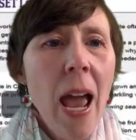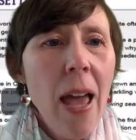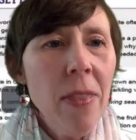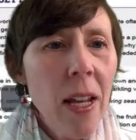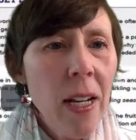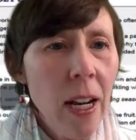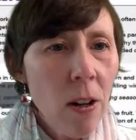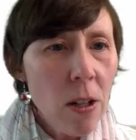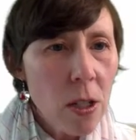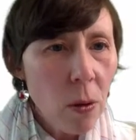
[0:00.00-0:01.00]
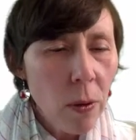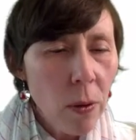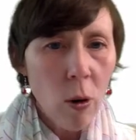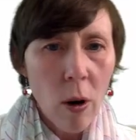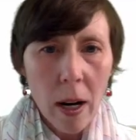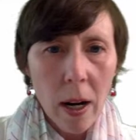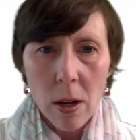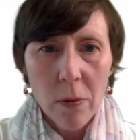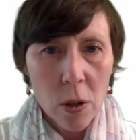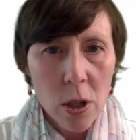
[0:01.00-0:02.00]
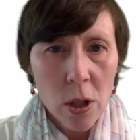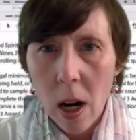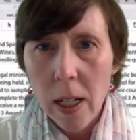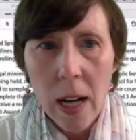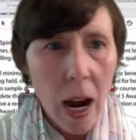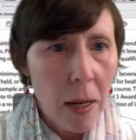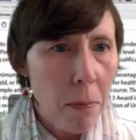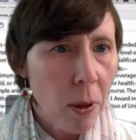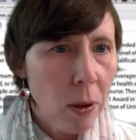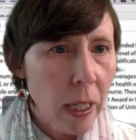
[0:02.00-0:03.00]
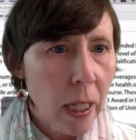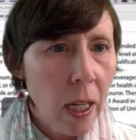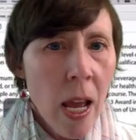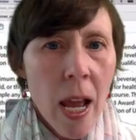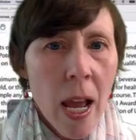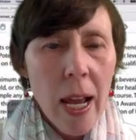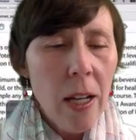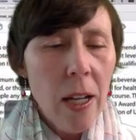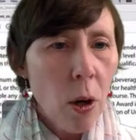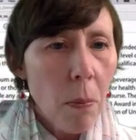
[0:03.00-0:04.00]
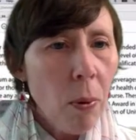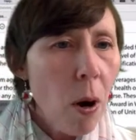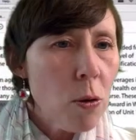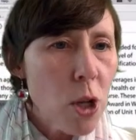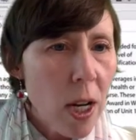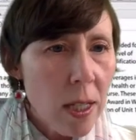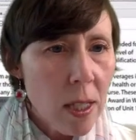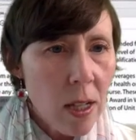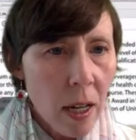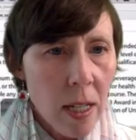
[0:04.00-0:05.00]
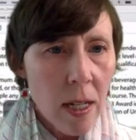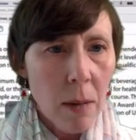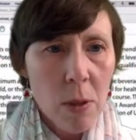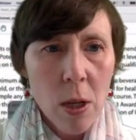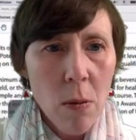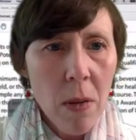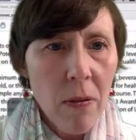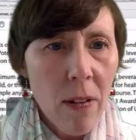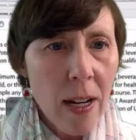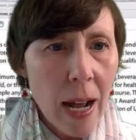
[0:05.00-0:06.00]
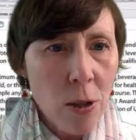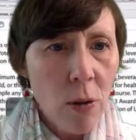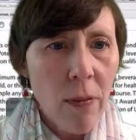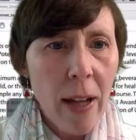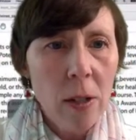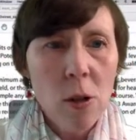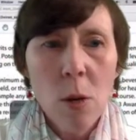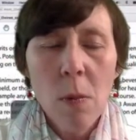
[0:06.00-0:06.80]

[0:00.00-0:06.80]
And then here's the real crux of your study guide building and your approach is study tips, human natural factors,